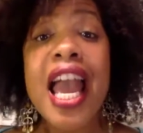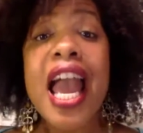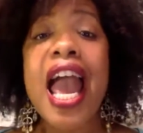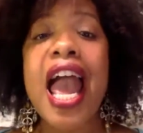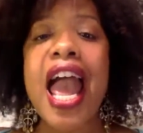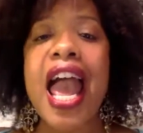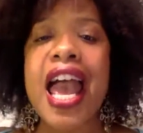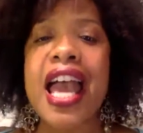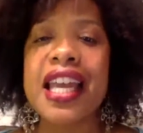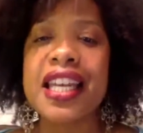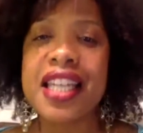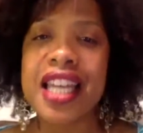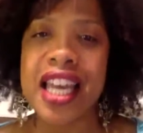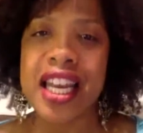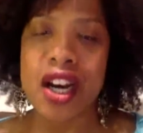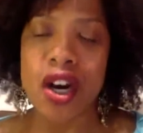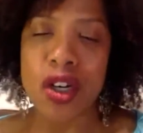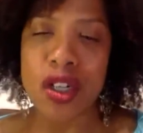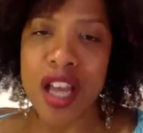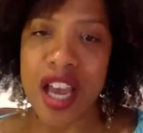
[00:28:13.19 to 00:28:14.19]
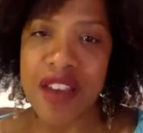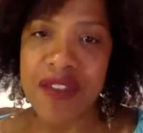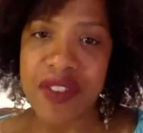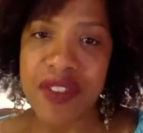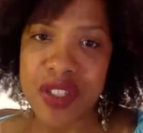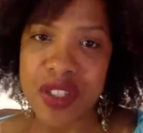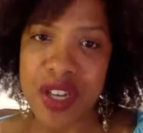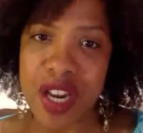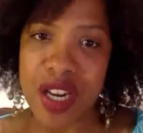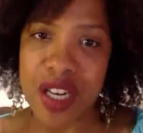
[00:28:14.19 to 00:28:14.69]
and in our
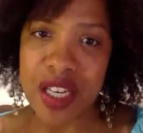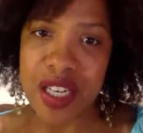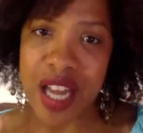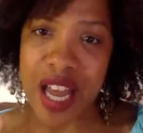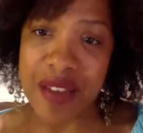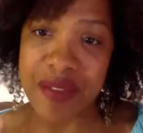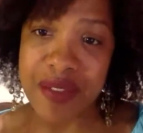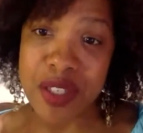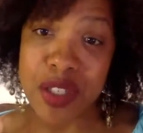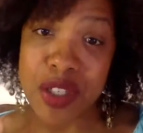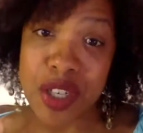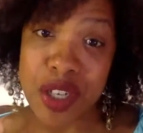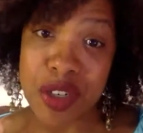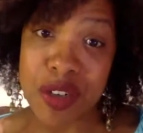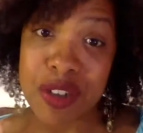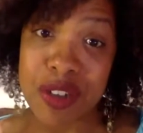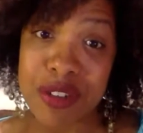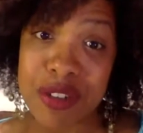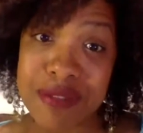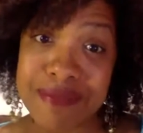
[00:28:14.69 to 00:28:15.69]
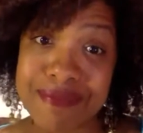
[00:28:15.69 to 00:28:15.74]
lives in general.